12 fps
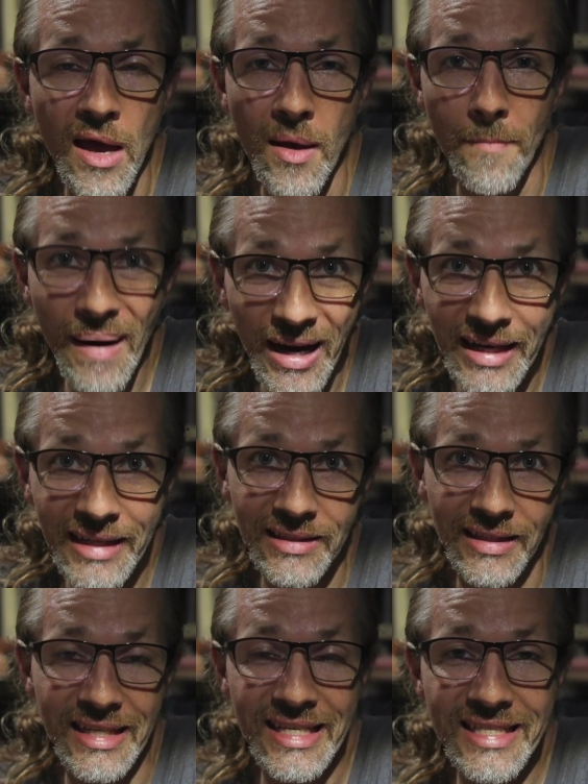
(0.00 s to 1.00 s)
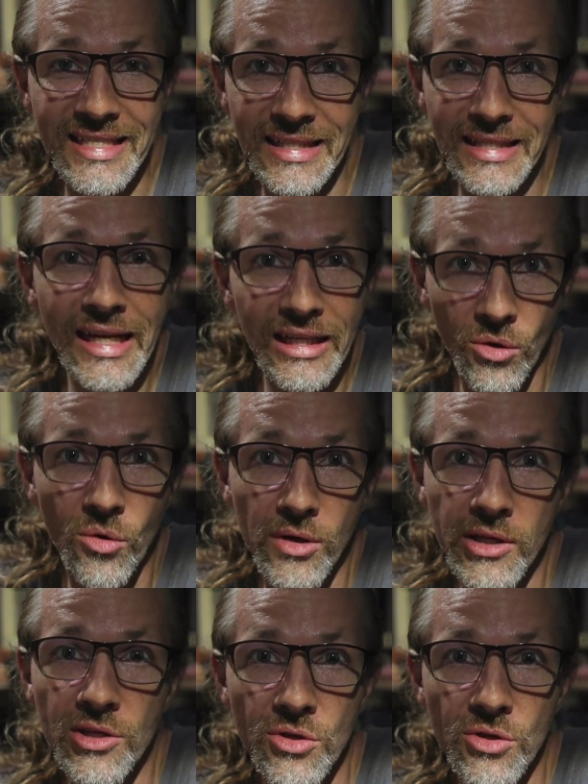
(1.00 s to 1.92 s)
but it's not only